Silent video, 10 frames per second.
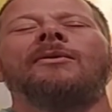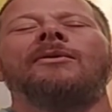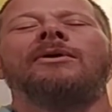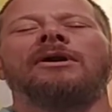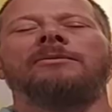
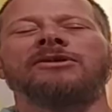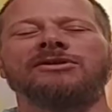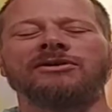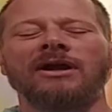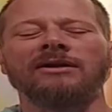and I'm
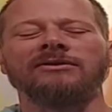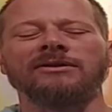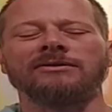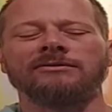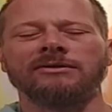
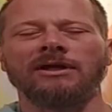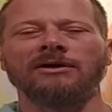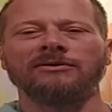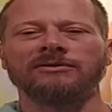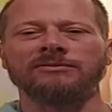contracting.
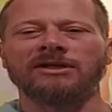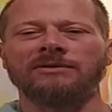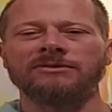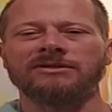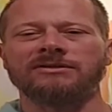Now,
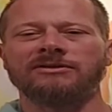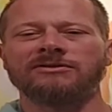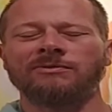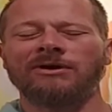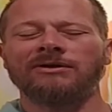sometimes it's this
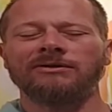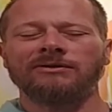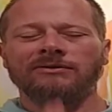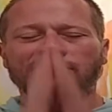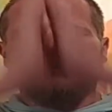way,
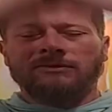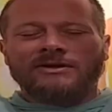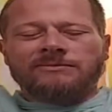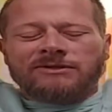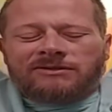
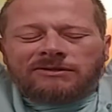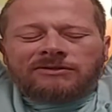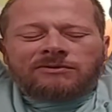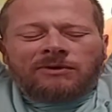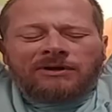sometimes it's
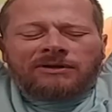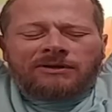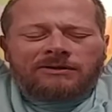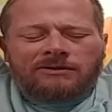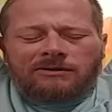this way,
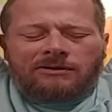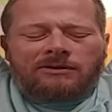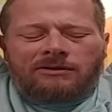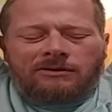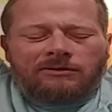
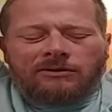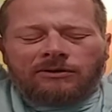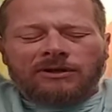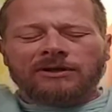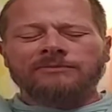
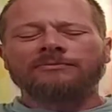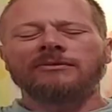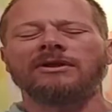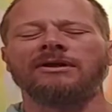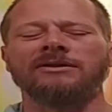okay?
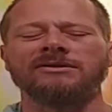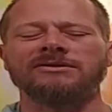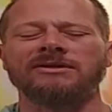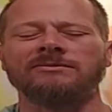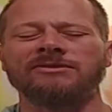And at the
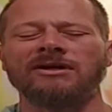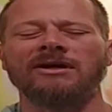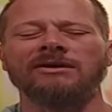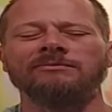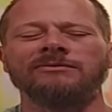same
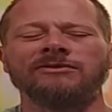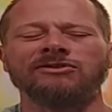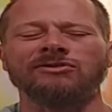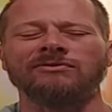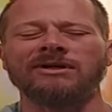time,
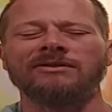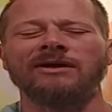during that